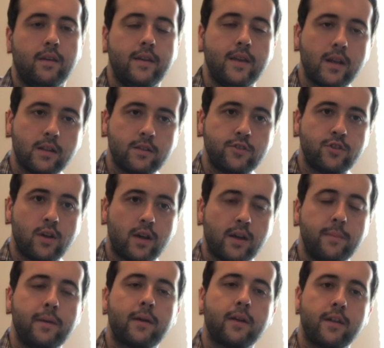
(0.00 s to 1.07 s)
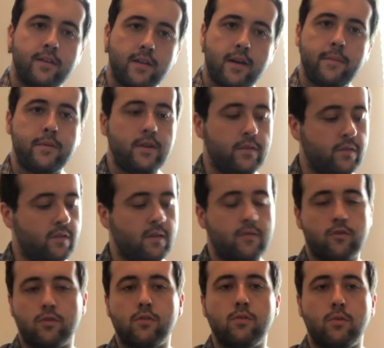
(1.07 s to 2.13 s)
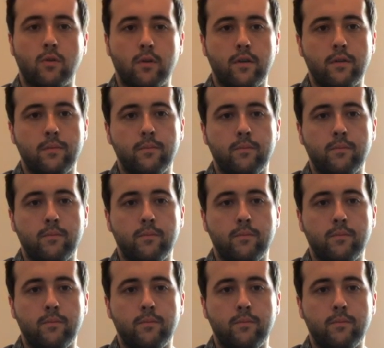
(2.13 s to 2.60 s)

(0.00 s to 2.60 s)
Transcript: Now let's talk about a dominant 7th chord.